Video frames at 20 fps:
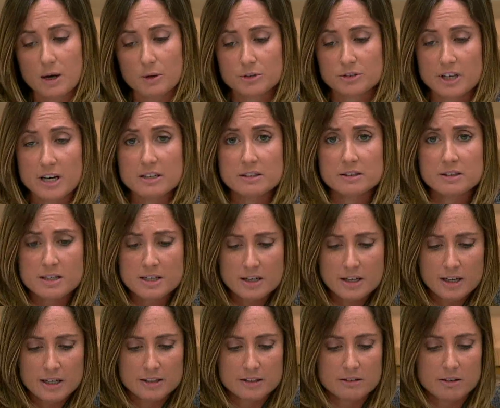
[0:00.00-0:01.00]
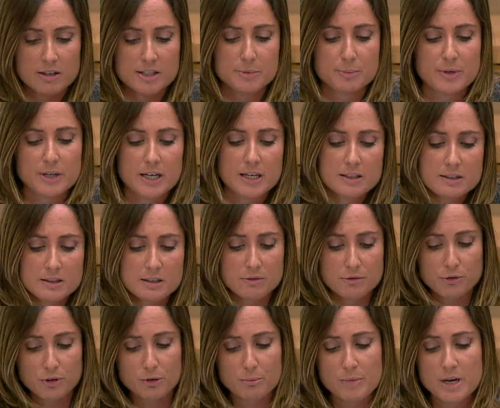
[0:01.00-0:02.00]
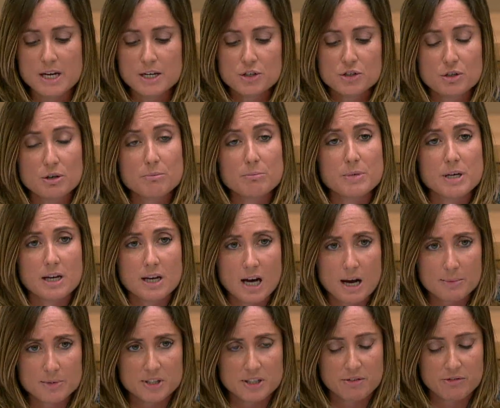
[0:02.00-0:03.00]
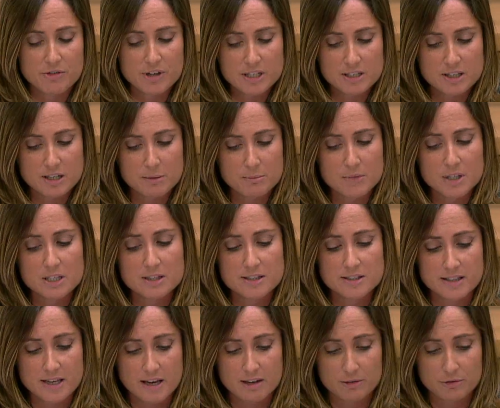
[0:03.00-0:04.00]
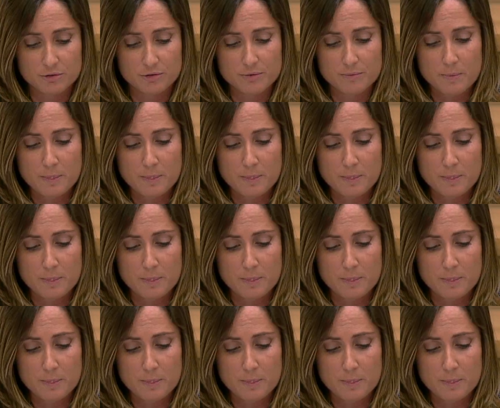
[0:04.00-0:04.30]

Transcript: authentic and transparent information becomes the victim itself.